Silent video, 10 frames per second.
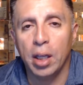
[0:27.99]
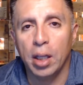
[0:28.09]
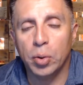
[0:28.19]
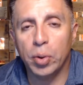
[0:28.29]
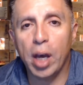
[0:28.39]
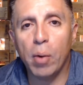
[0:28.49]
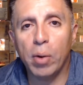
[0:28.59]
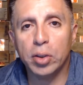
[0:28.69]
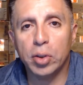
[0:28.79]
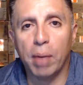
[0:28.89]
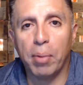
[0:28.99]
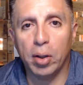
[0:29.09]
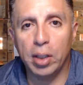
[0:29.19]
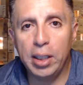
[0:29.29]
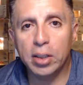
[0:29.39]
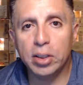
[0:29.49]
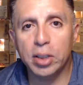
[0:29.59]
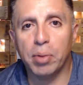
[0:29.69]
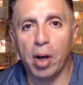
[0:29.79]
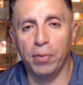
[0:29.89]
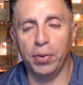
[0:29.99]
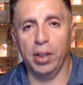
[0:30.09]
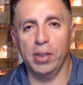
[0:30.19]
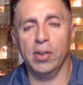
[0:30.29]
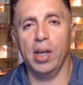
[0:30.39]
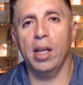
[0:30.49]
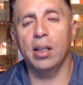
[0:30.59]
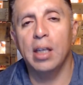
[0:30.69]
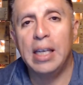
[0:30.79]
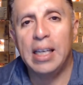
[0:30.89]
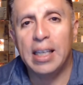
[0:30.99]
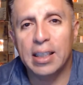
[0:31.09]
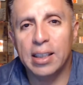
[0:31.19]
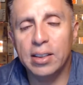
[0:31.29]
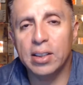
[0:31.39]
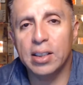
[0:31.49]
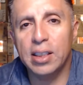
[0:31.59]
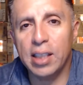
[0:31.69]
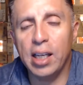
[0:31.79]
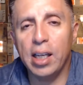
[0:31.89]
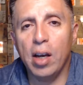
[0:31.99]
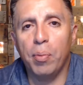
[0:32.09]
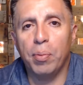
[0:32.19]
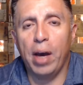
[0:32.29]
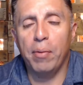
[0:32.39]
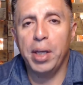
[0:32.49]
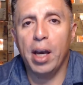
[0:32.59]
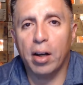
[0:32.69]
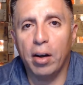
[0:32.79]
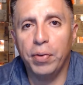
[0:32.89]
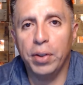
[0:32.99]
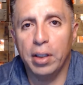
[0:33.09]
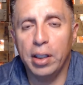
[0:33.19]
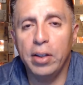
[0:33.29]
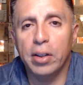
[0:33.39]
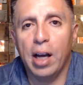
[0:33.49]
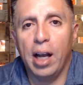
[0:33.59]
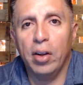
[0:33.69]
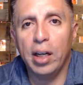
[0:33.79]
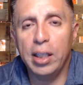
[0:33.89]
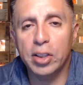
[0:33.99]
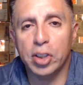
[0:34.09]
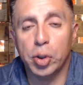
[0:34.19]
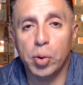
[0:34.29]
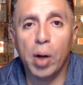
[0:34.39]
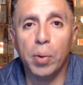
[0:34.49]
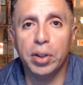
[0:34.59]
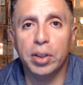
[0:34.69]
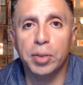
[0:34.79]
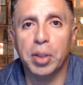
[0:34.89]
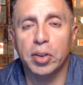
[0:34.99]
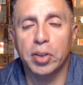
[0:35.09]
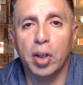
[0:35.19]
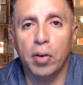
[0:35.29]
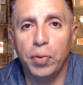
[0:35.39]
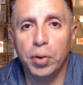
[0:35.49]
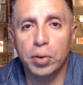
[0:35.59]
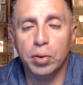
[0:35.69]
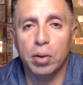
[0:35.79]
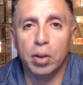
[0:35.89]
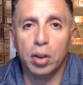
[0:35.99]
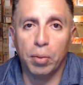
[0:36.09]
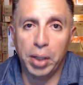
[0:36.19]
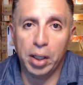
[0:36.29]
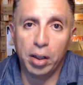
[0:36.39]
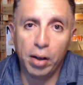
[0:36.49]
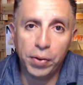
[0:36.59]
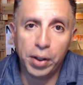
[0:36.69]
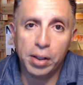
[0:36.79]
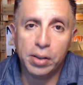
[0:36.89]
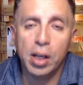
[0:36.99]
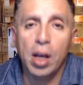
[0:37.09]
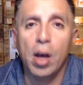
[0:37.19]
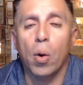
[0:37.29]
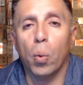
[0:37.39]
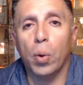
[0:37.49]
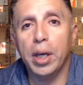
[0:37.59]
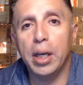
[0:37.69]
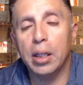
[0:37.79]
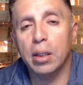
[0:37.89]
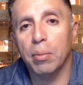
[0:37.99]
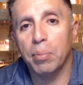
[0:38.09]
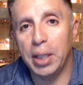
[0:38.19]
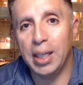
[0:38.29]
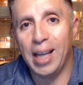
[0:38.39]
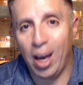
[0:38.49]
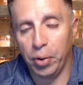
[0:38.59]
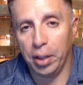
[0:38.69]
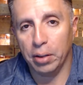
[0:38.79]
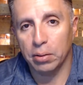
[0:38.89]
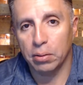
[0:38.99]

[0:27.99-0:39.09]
Today, I want to talk about leadership confidence. And this idea of being a confident leader, a lot of leaders struggle with this because they confuse being confident with being arrogant.